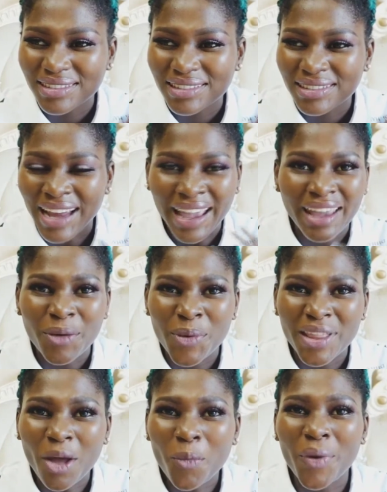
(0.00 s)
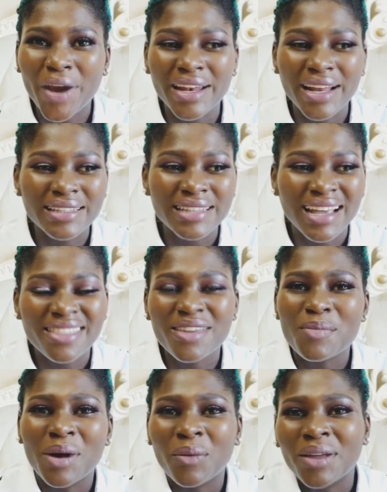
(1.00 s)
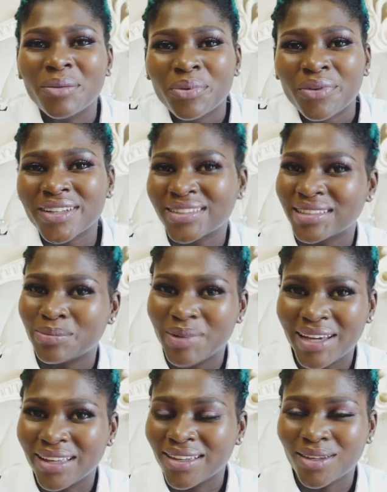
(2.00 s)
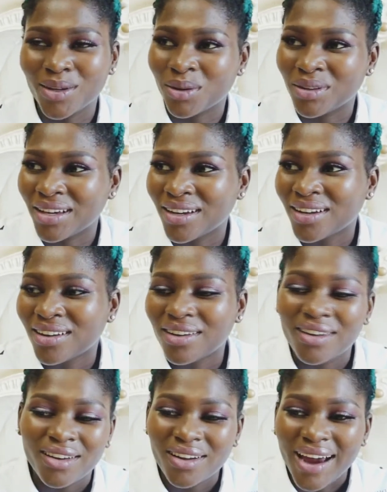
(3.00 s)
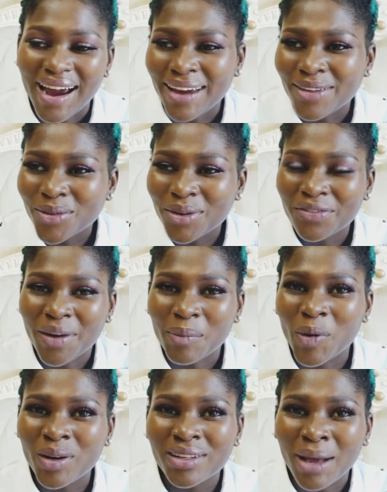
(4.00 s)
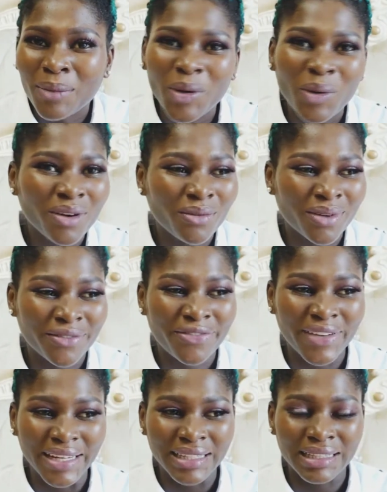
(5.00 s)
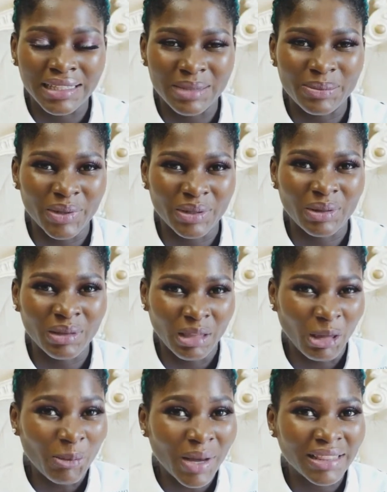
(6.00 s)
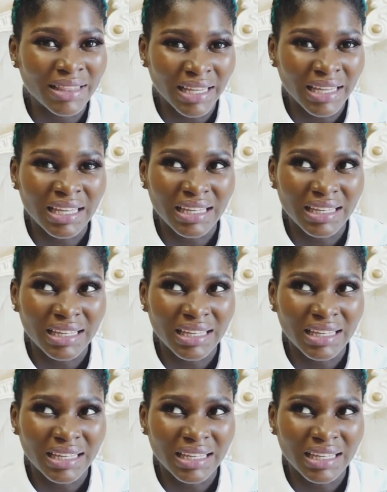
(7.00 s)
like, without pregnancy, I think my one breast is bigger than the other. I don't know if I'm the only one feeling this, but on a normal day,